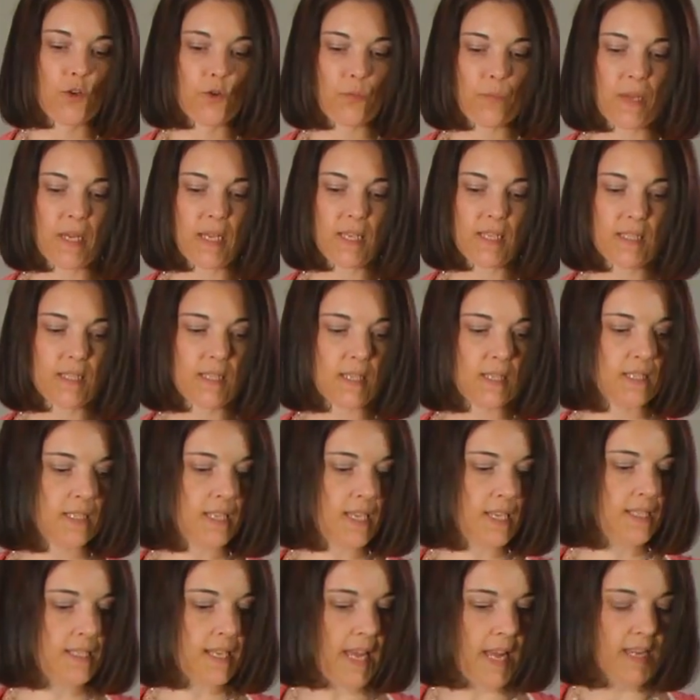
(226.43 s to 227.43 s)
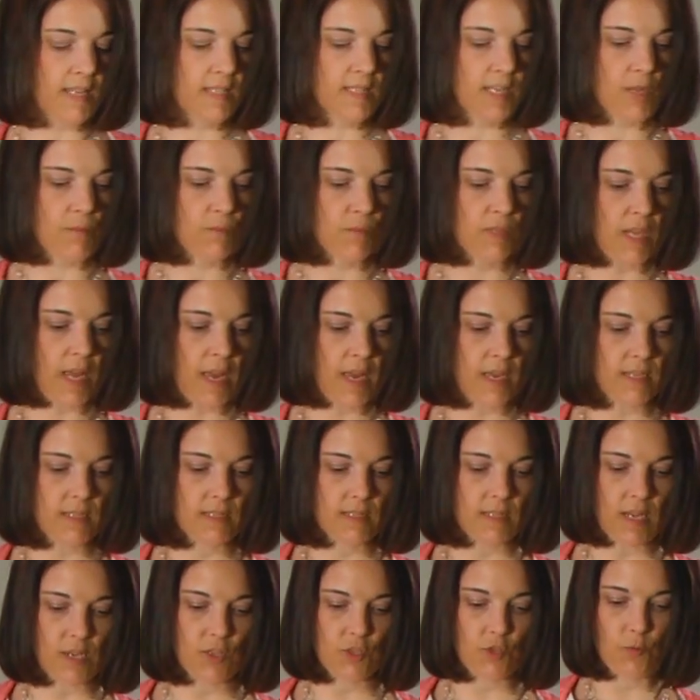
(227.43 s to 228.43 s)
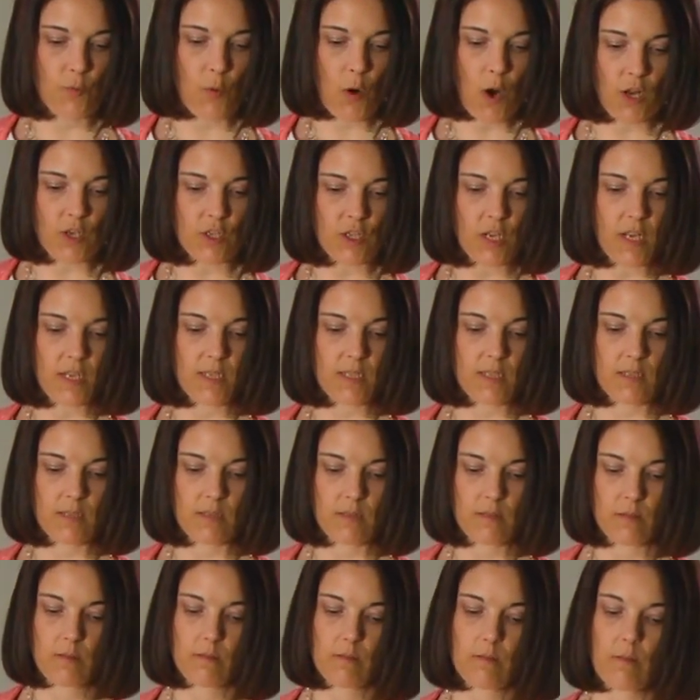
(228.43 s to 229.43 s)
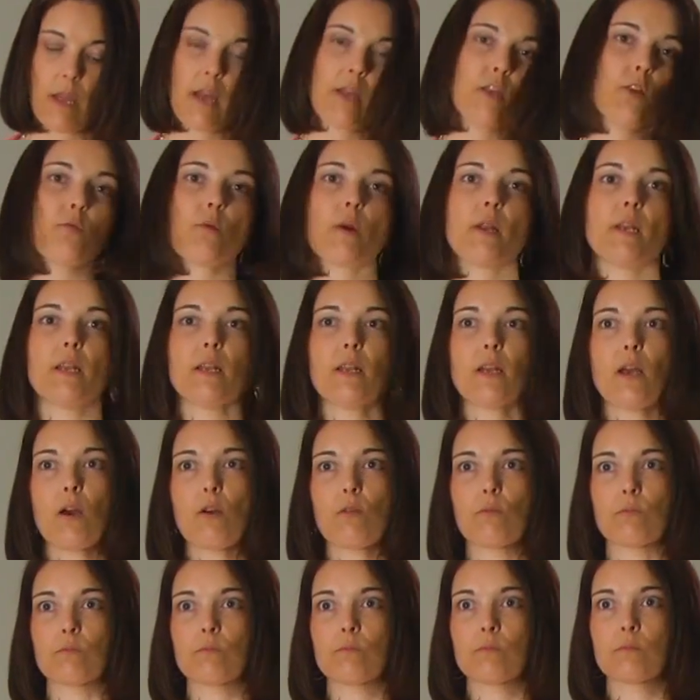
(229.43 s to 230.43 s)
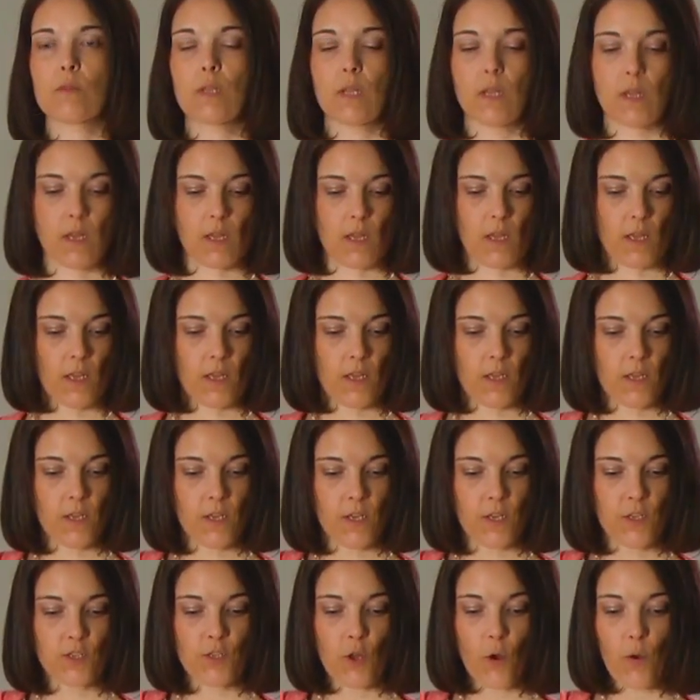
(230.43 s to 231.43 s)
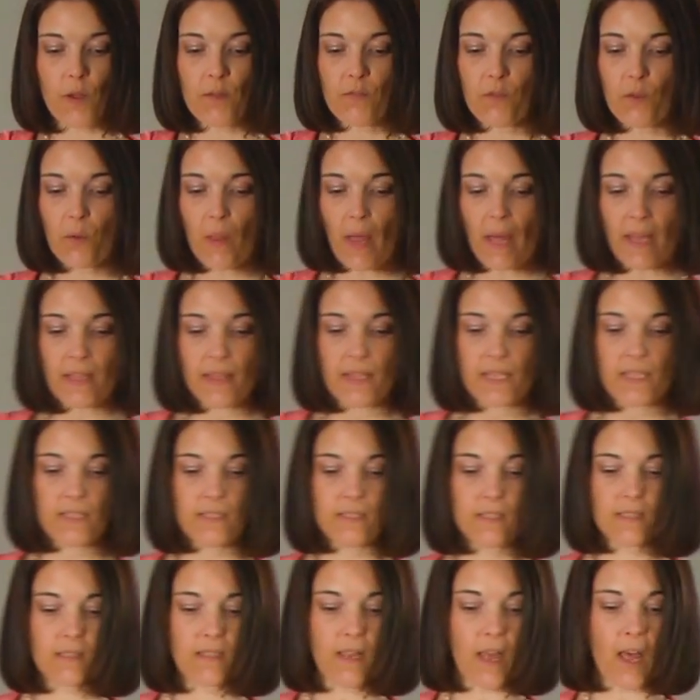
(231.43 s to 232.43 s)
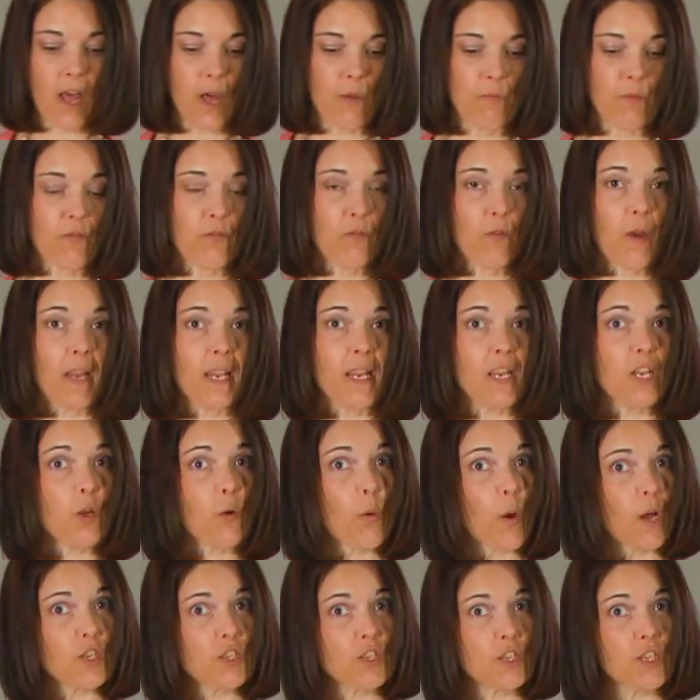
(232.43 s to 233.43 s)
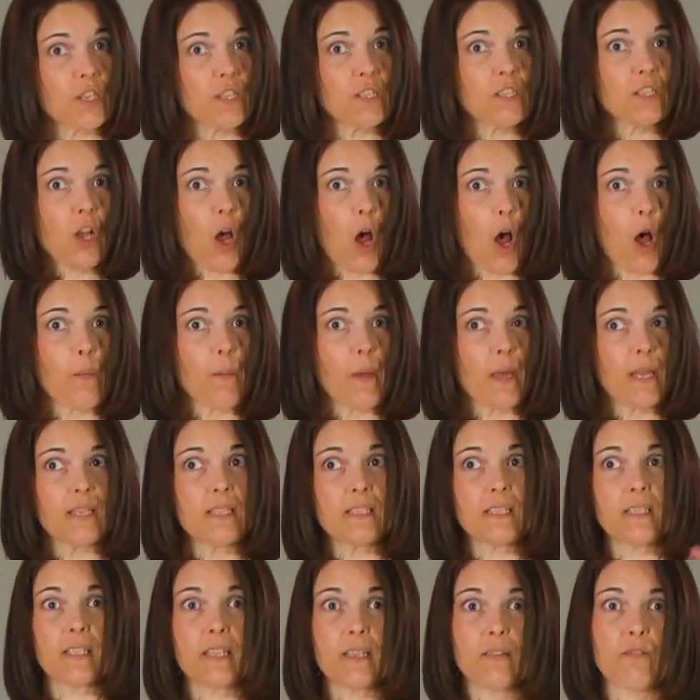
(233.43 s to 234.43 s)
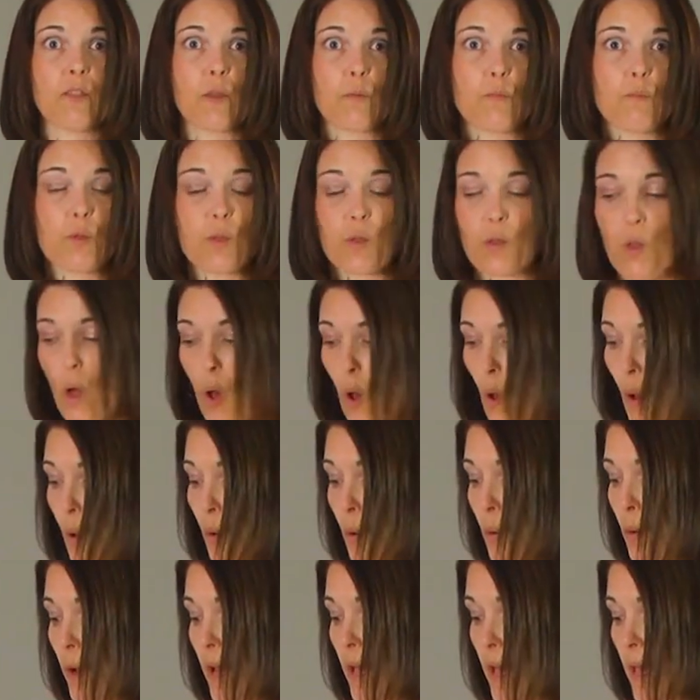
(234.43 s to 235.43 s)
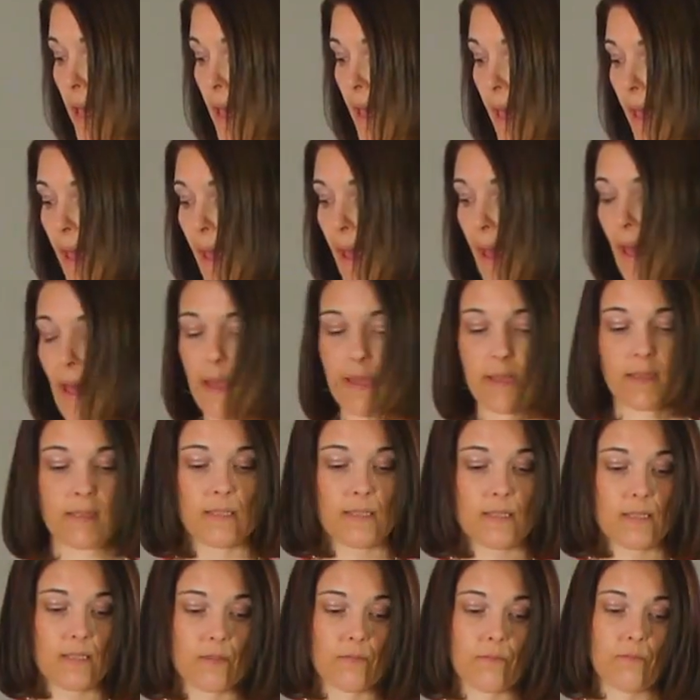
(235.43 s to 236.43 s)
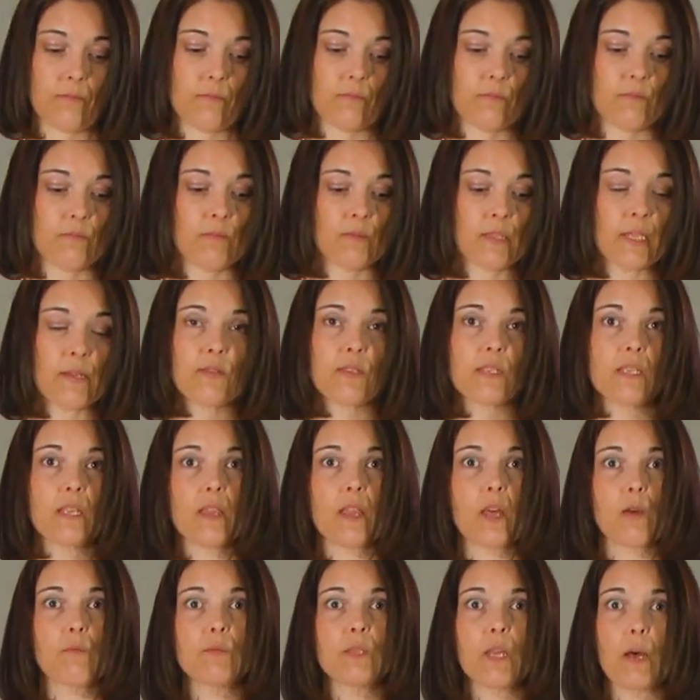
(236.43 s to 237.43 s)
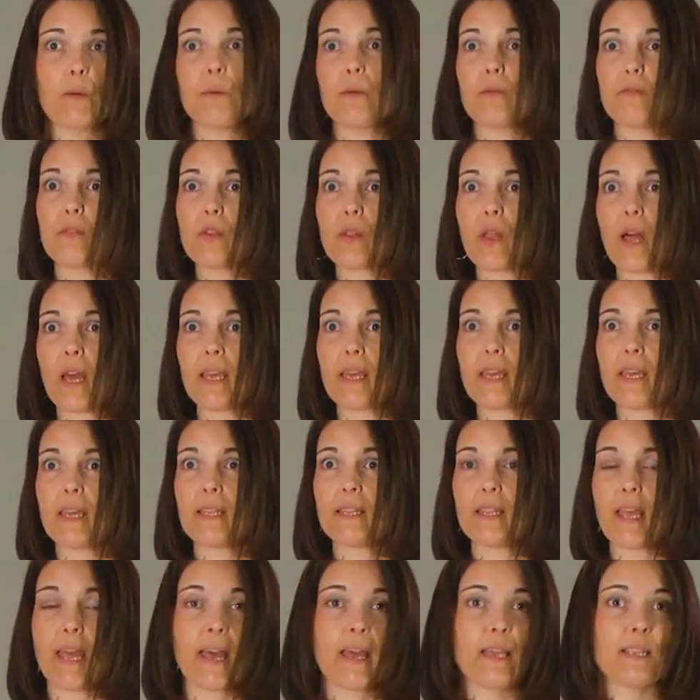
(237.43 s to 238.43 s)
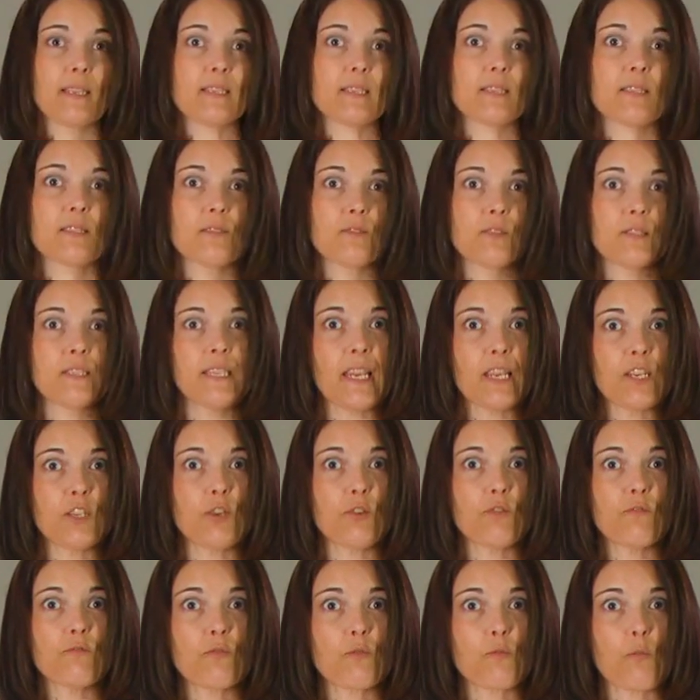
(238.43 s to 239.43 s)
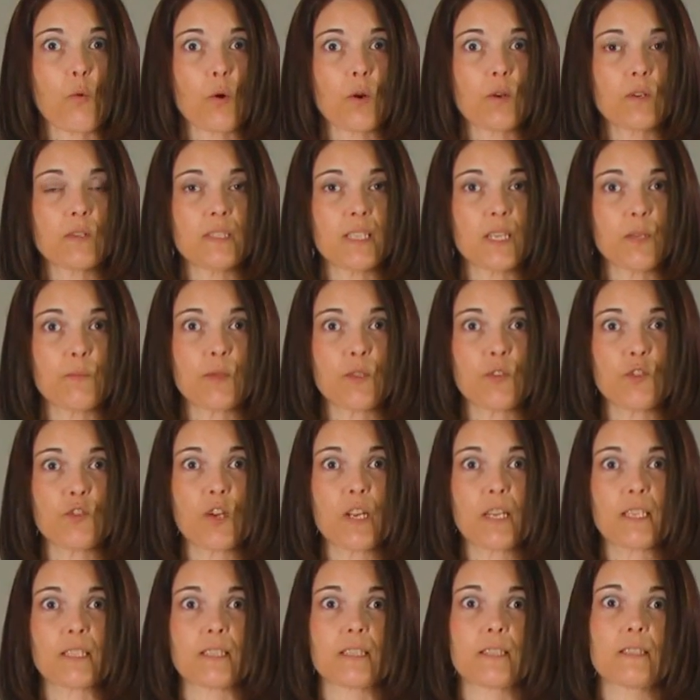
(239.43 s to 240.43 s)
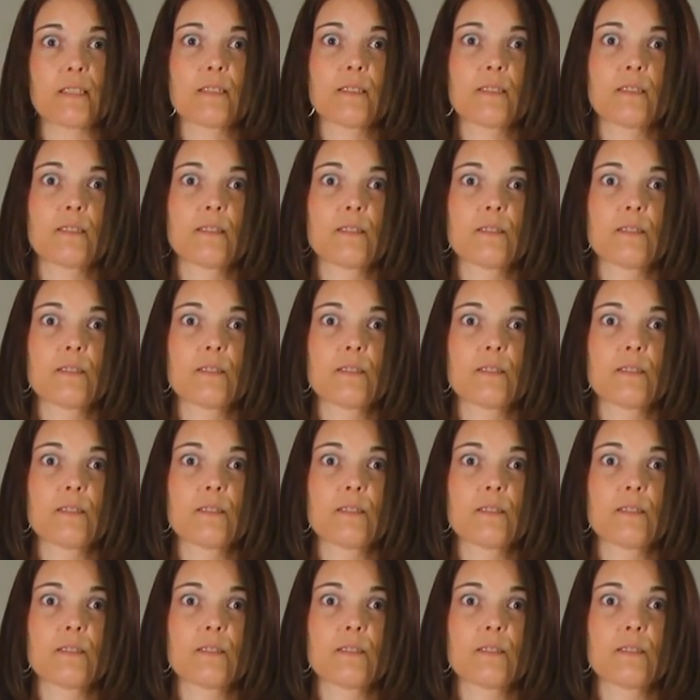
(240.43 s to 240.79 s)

your piece is the exact same size as your project, and you're ready to go. So if you like this, um, if you've got any questions, comments, leave them below, and leave us a thumbs up if you like it, and stay tuned for more tips and tricks.